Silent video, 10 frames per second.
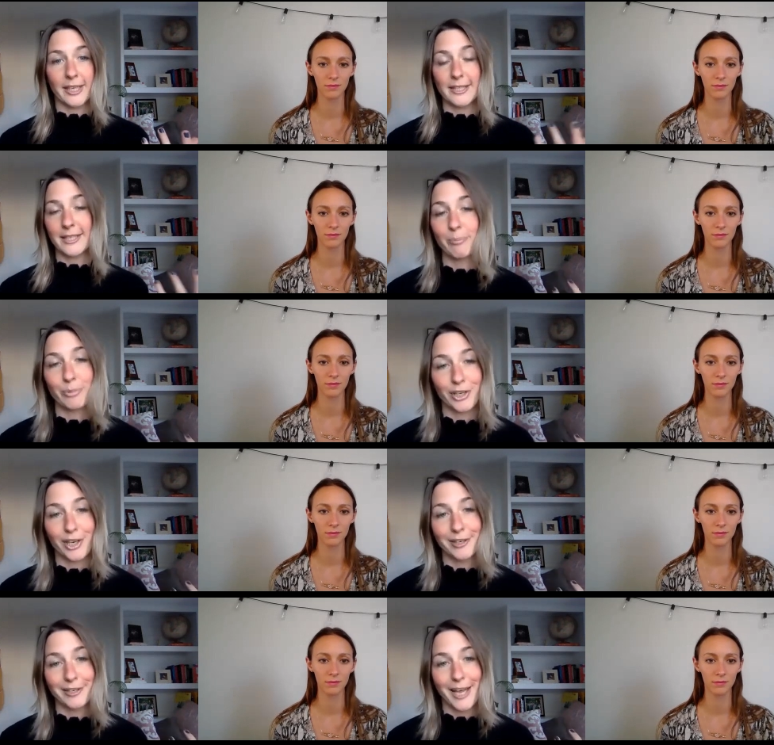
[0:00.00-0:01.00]

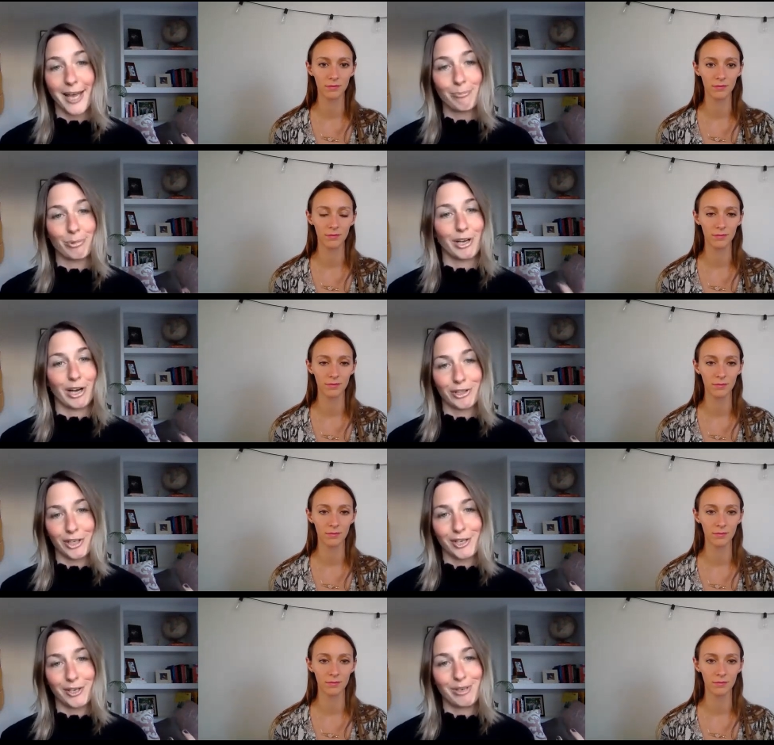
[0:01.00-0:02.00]
Speaker 1: consumption and
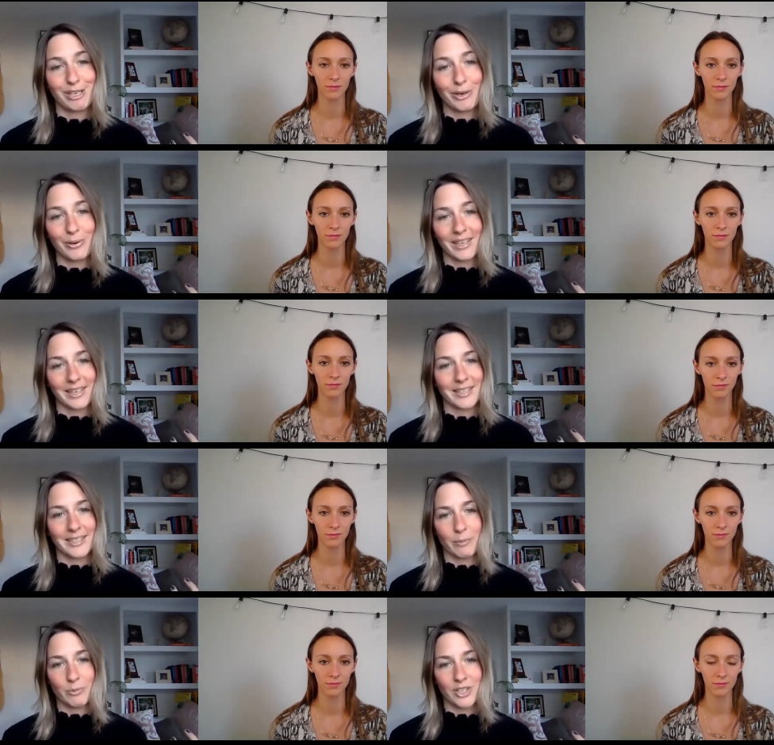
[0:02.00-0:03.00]
production. And we know that
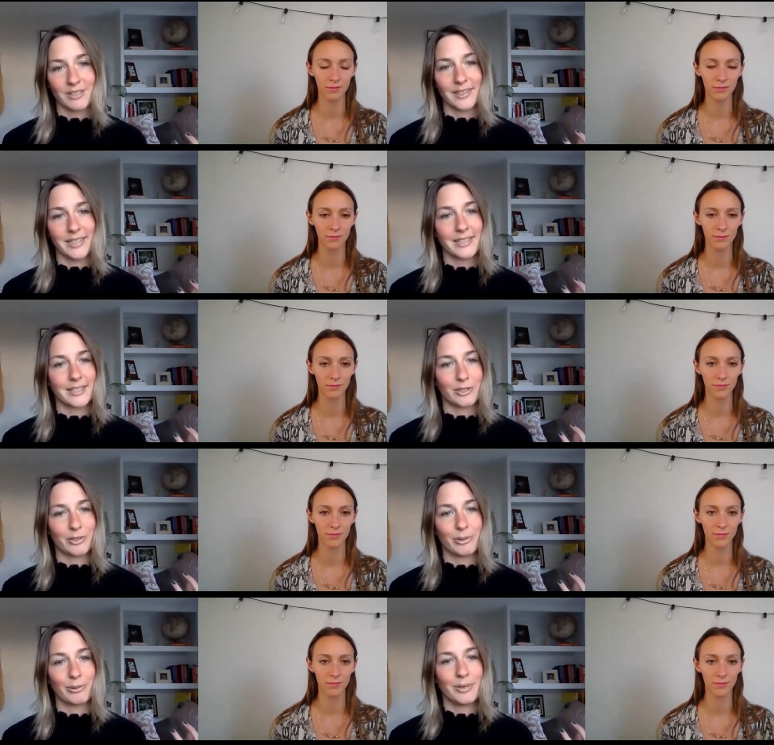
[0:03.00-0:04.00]
consumption leads
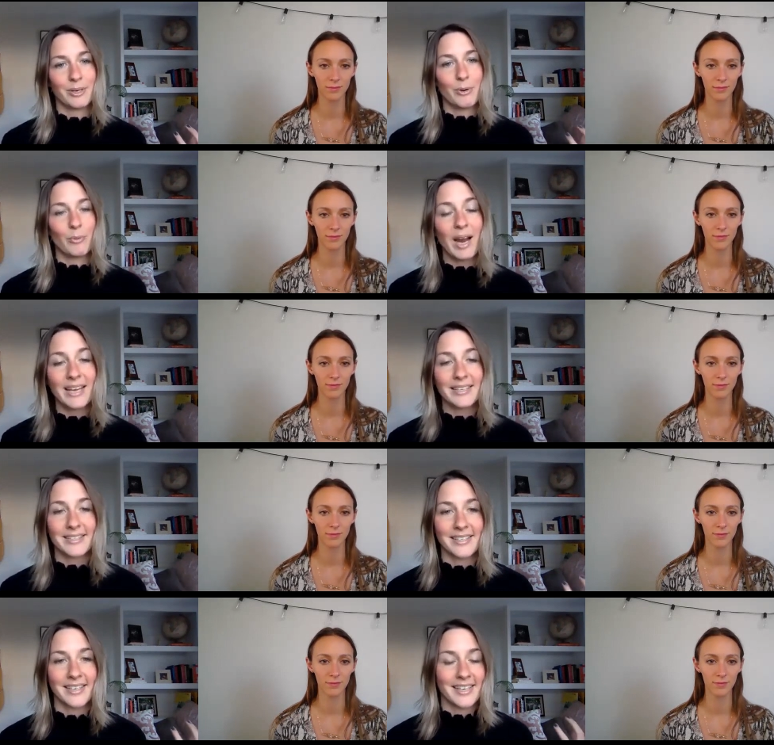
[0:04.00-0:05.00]
to
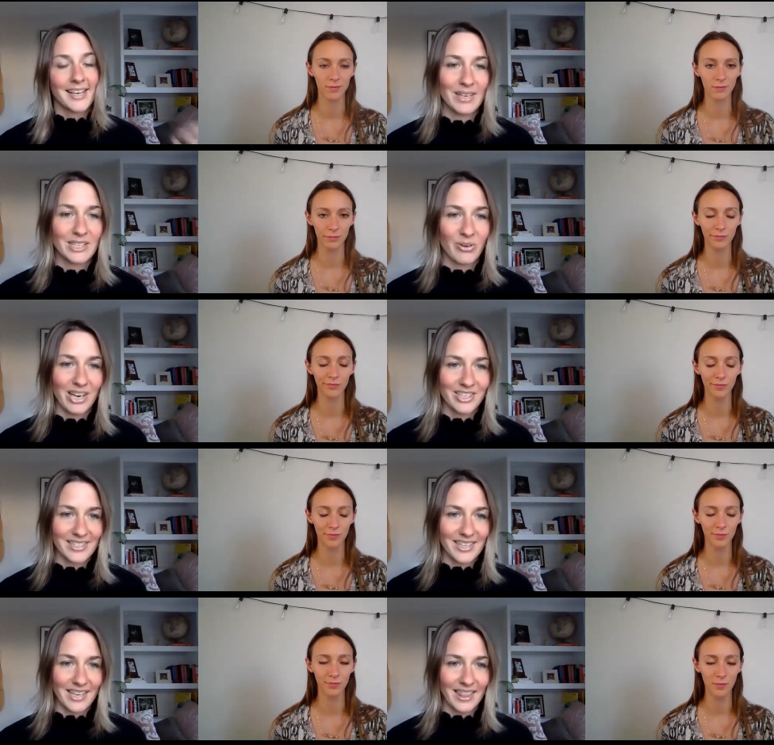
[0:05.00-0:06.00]
waste. And so I
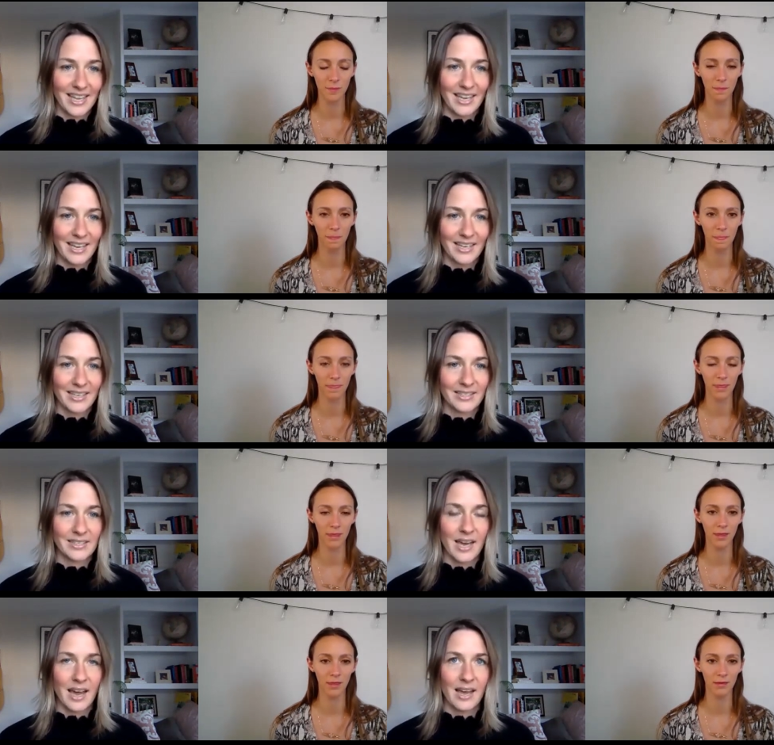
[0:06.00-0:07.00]
just think that it's
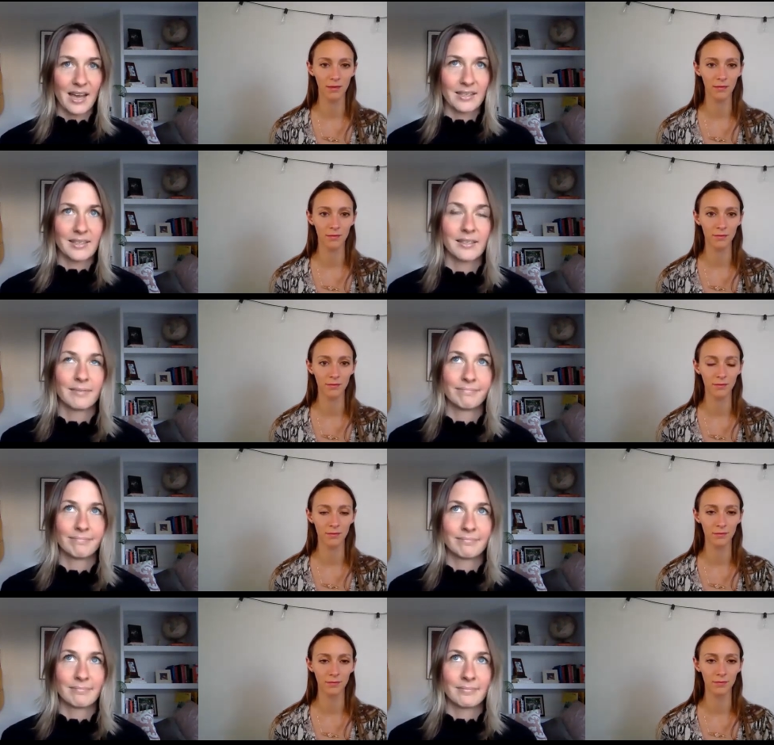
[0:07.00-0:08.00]
not
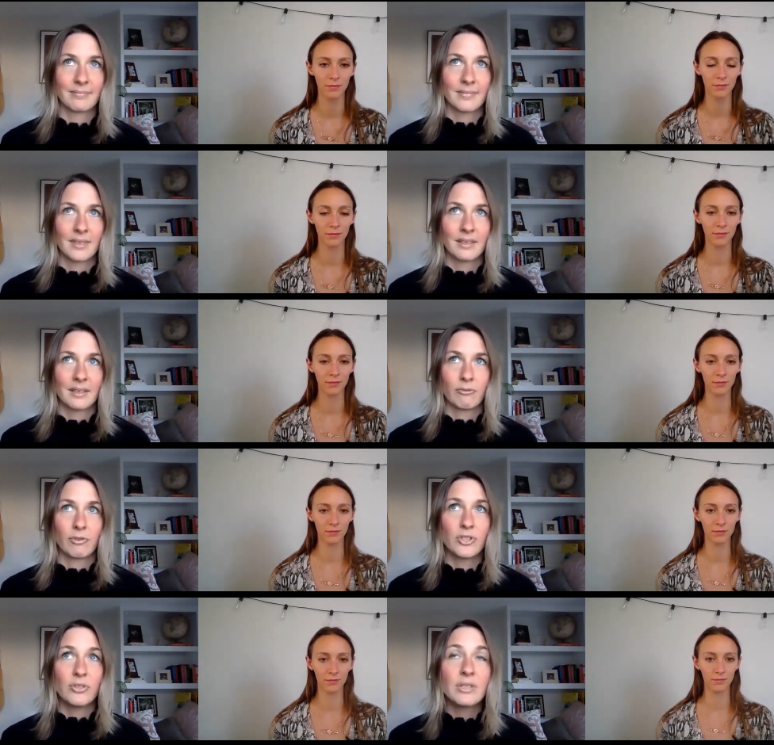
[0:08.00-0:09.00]

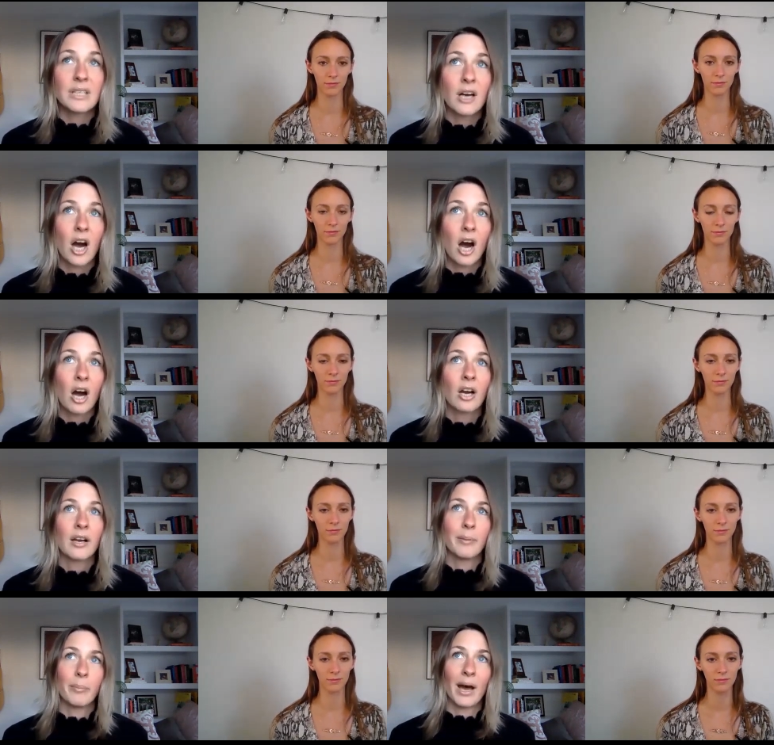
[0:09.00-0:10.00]
reducing our
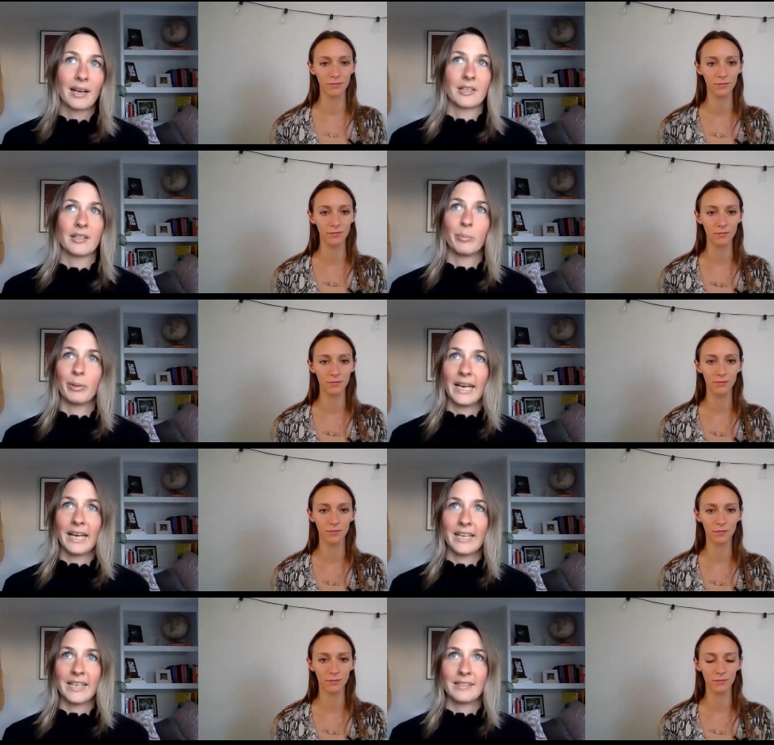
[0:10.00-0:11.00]
impact on the
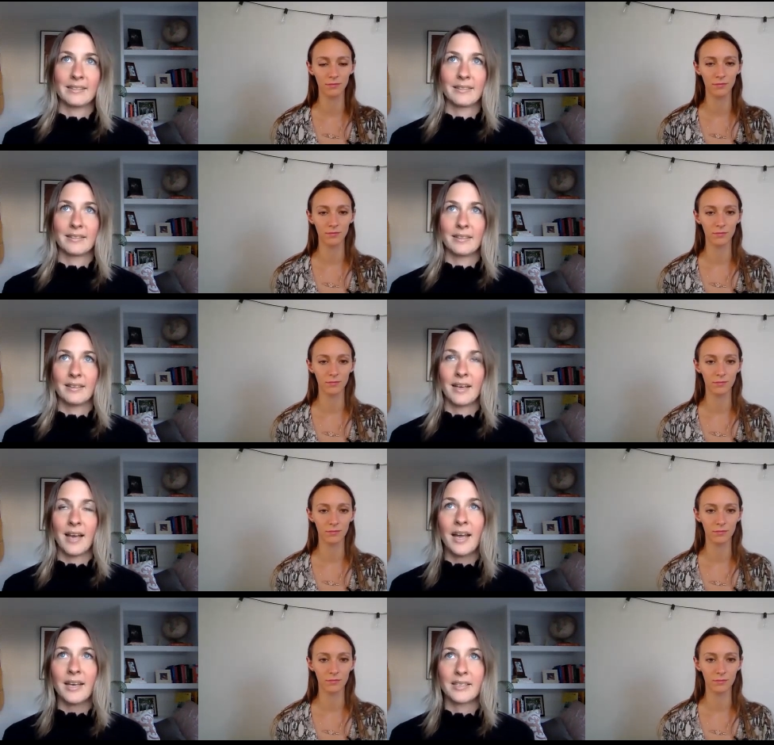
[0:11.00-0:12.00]
planet is
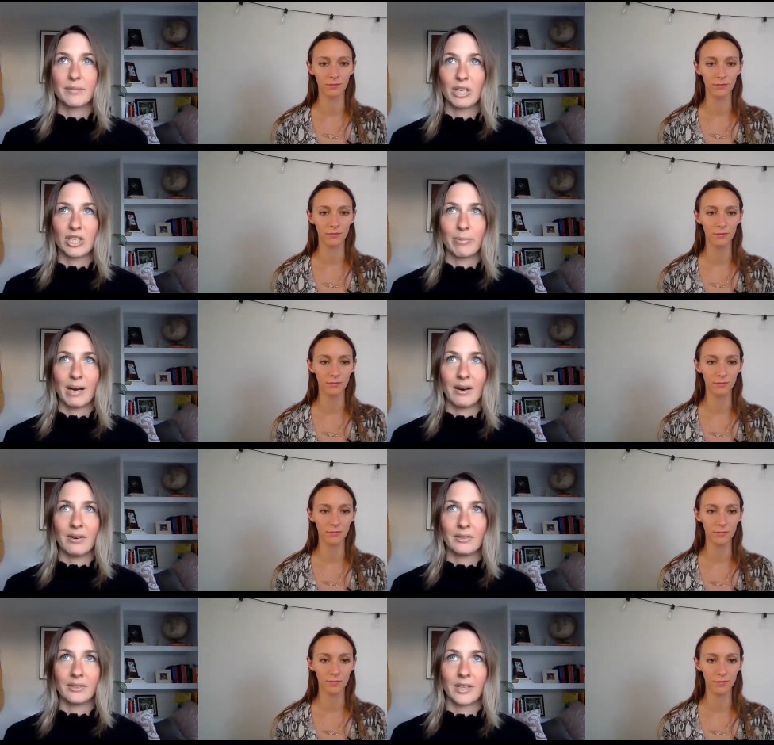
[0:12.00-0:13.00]
not as much
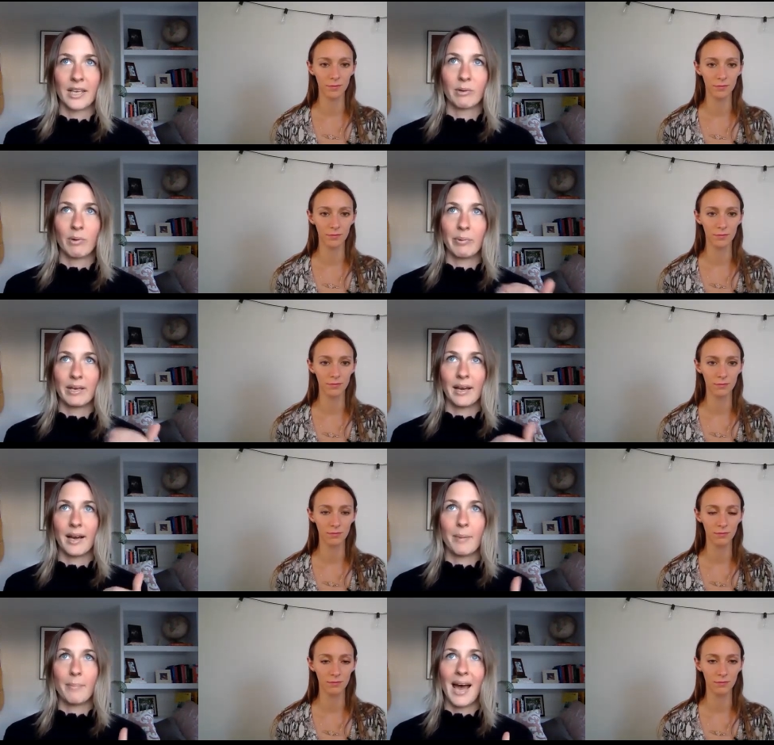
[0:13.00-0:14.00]
about looking at what we can
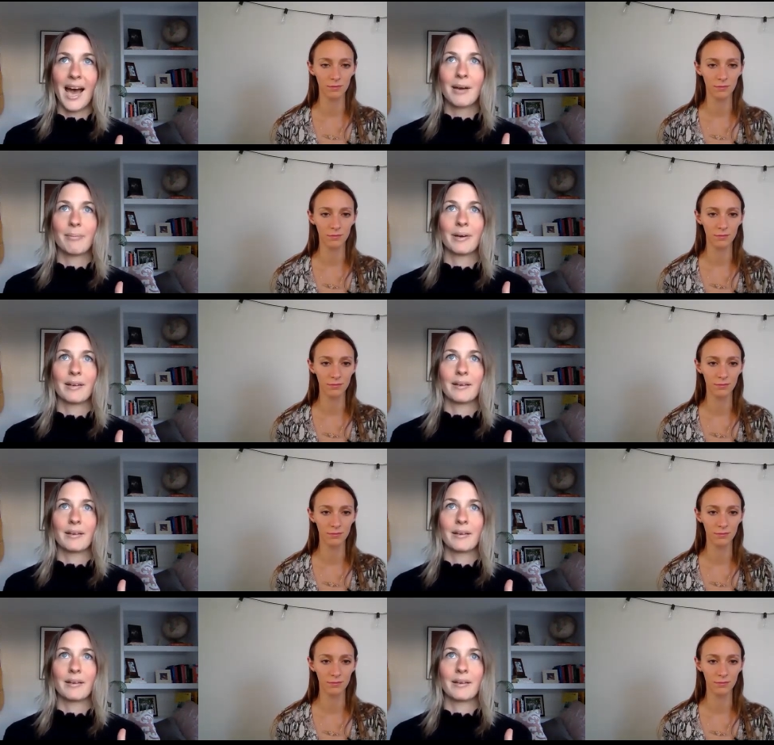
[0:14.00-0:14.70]
come back, but